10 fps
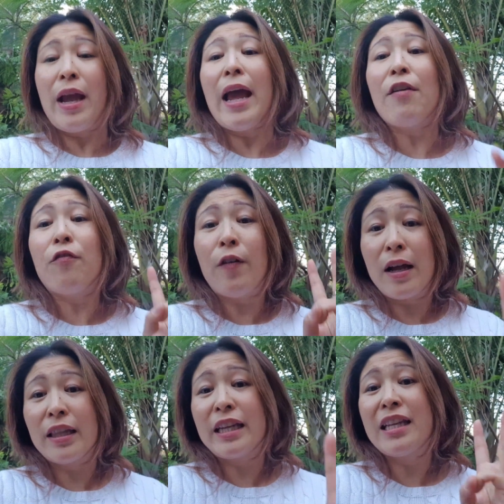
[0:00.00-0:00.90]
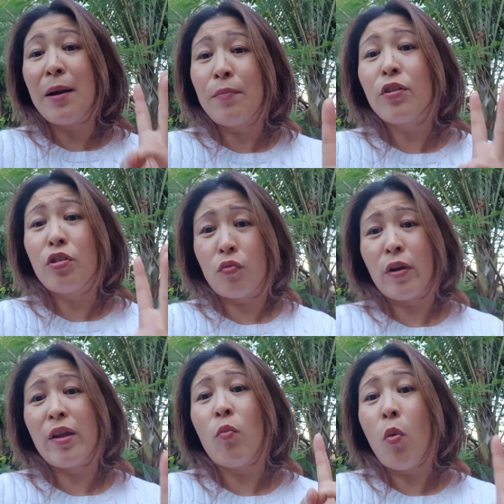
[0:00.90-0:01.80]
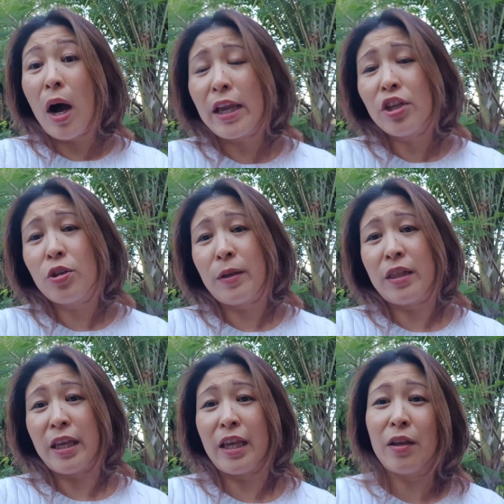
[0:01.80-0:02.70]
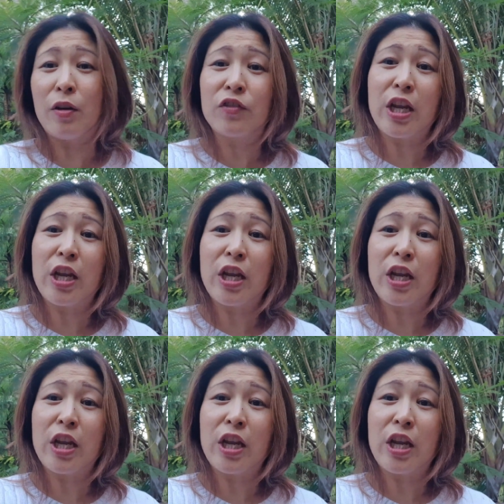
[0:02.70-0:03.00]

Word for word: And finally, number three, why you should be thinking of